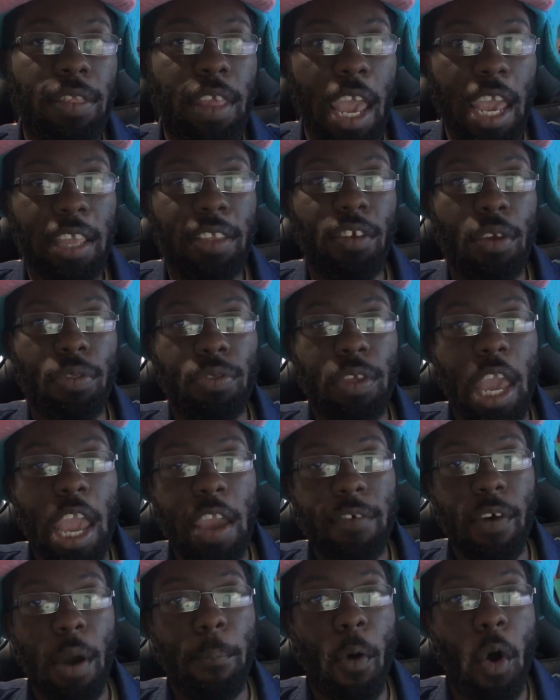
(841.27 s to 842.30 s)
they just
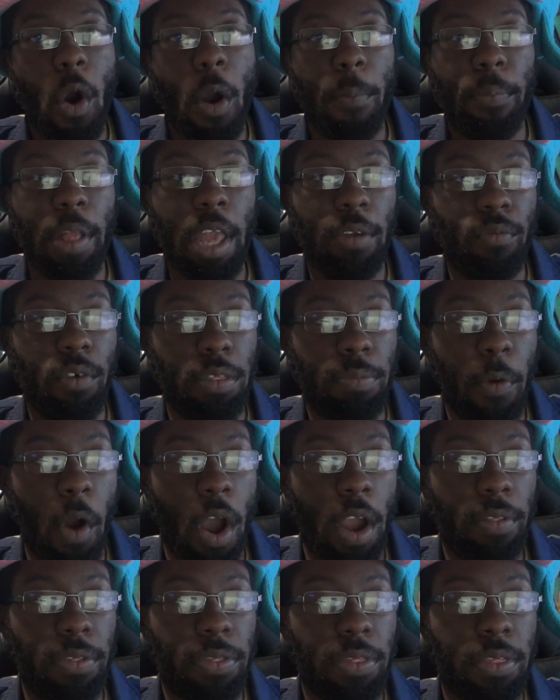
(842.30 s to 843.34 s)
gave a boilerplate
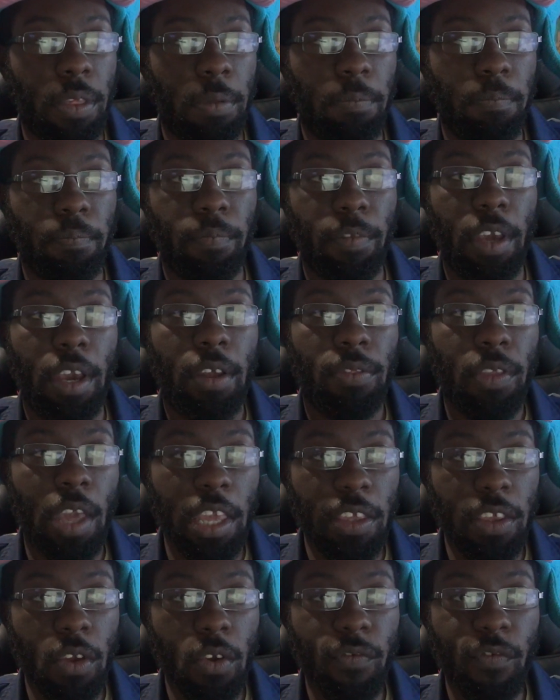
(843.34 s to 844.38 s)
response.
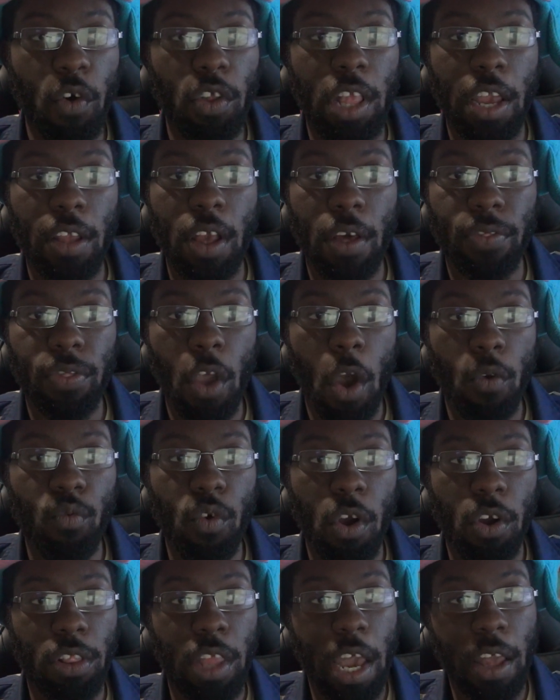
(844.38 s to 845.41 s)
Thank you for letting us know.
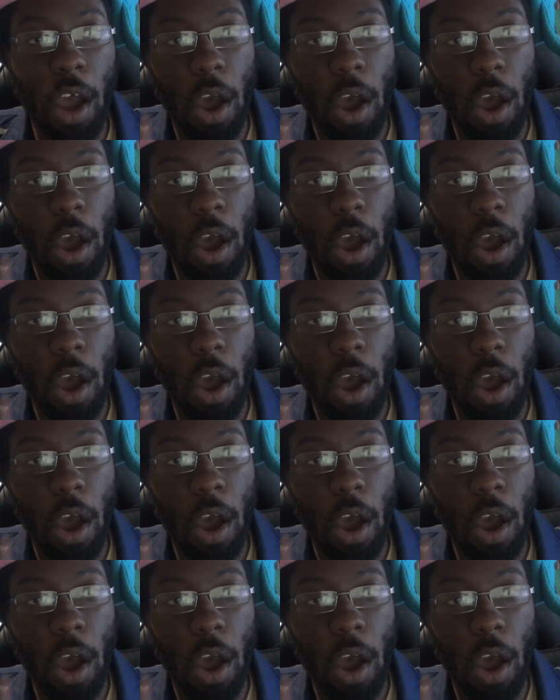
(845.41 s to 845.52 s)
We'll let